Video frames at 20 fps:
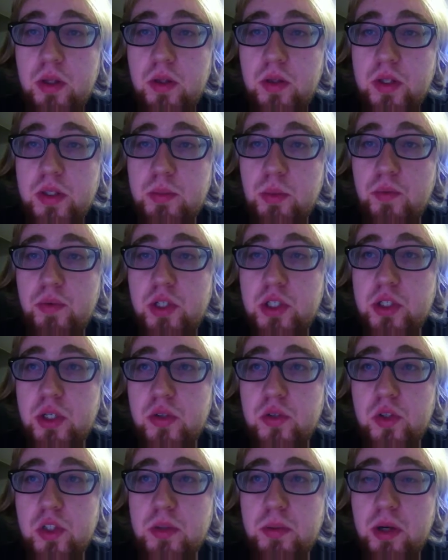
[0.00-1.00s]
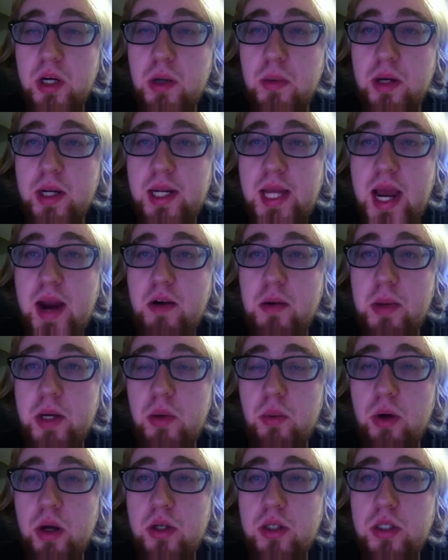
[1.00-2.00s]
This movie shits on Spider-Man. Everybody
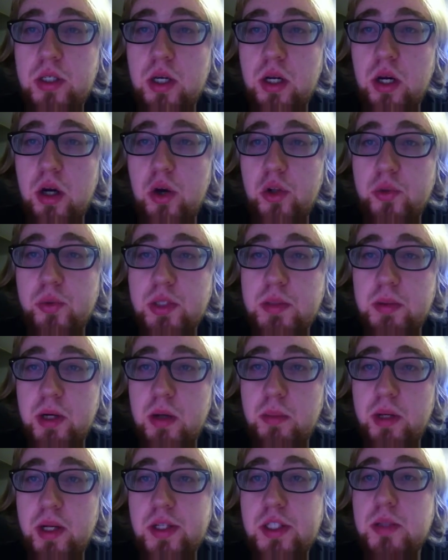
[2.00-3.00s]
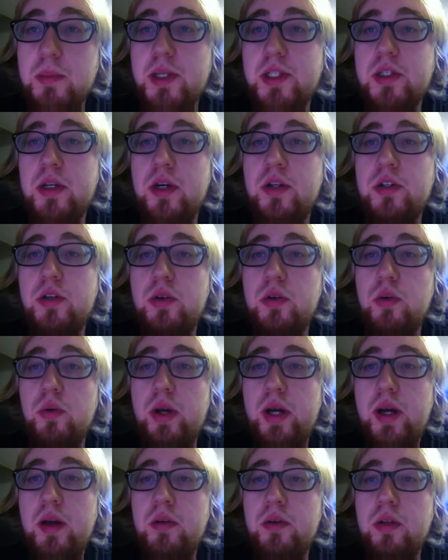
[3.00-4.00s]
watch Ultimate Spider-Man. It's the best cartoon
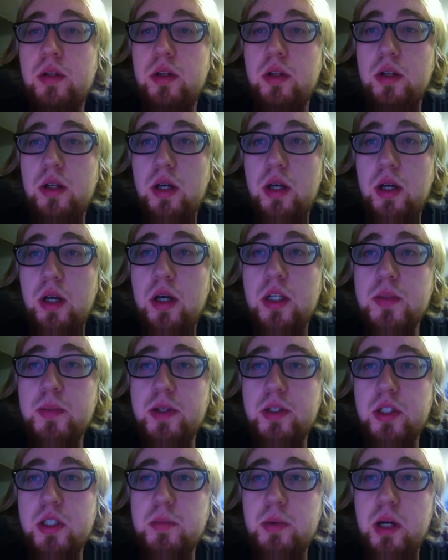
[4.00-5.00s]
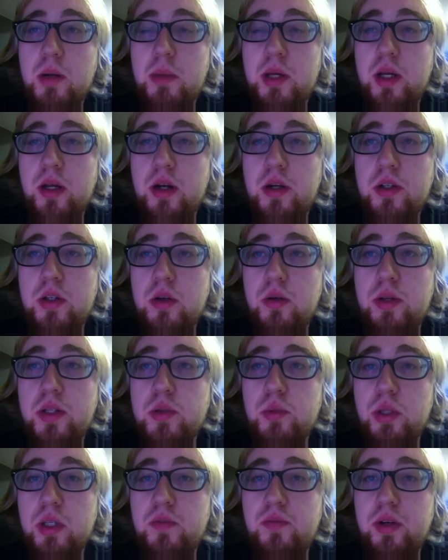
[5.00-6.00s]
around, especially Spider-Man cartoon.
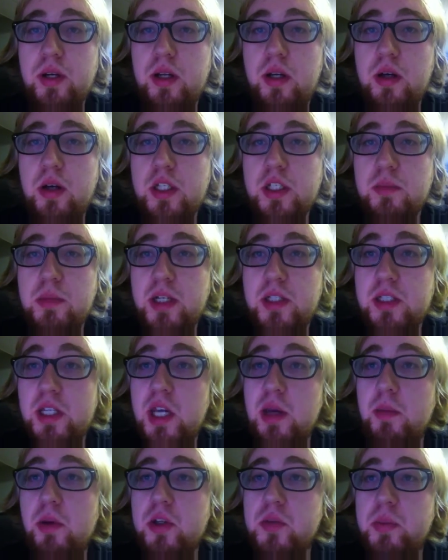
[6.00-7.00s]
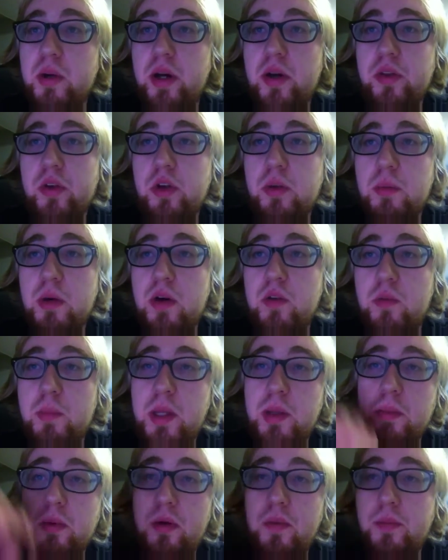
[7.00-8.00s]
It's really funny and awesome, and has cameos by all the good Marvel
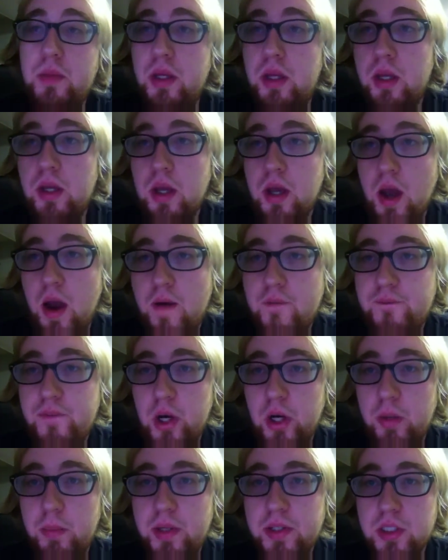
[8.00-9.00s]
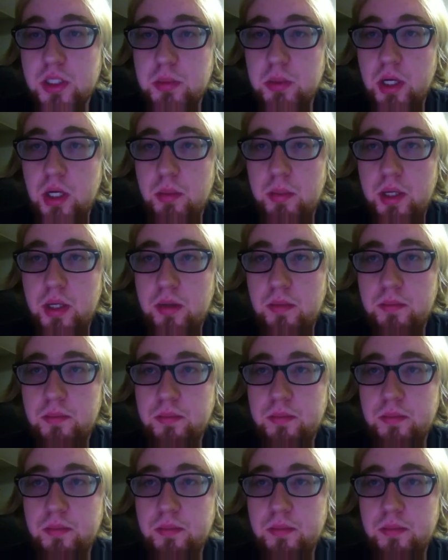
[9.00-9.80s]
people. Fuck Amazing Spider-Man.